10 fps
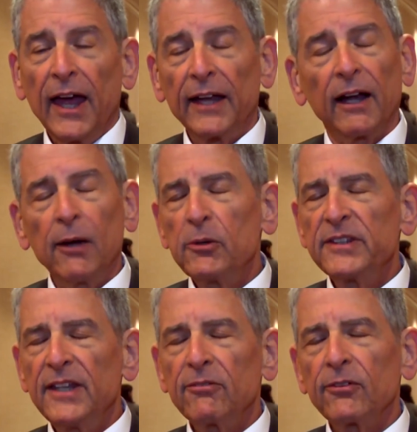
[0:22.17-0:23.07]
And I
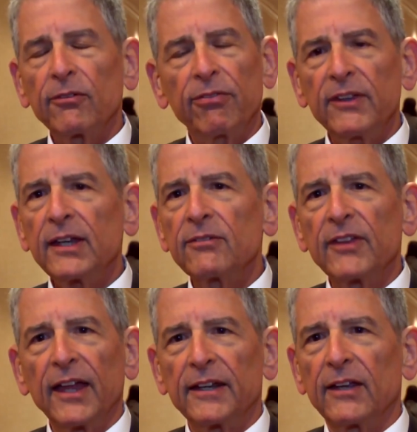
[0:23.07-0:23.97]
would never think of
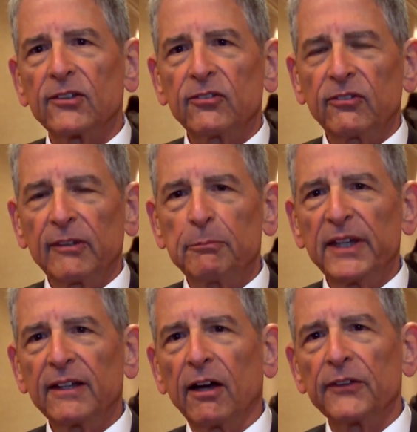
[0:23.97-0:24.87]
that as
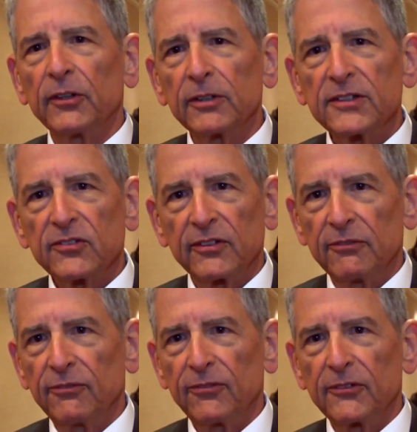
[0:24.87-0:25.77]
being on the list
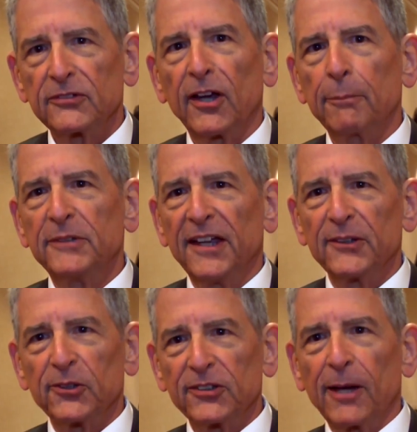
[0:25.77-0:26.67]
of top
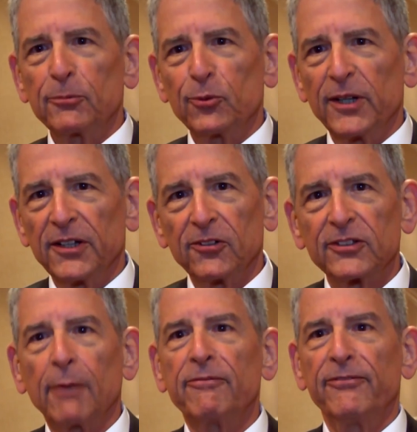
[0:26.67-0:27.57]
10 or top 20 or
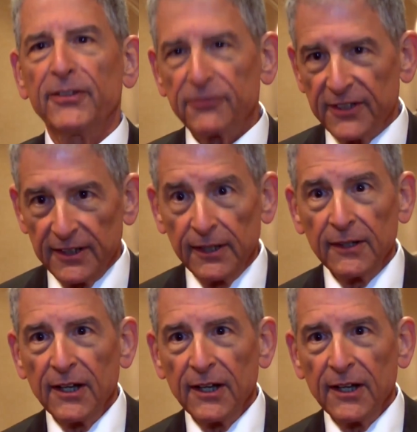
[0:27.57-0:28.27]
top 50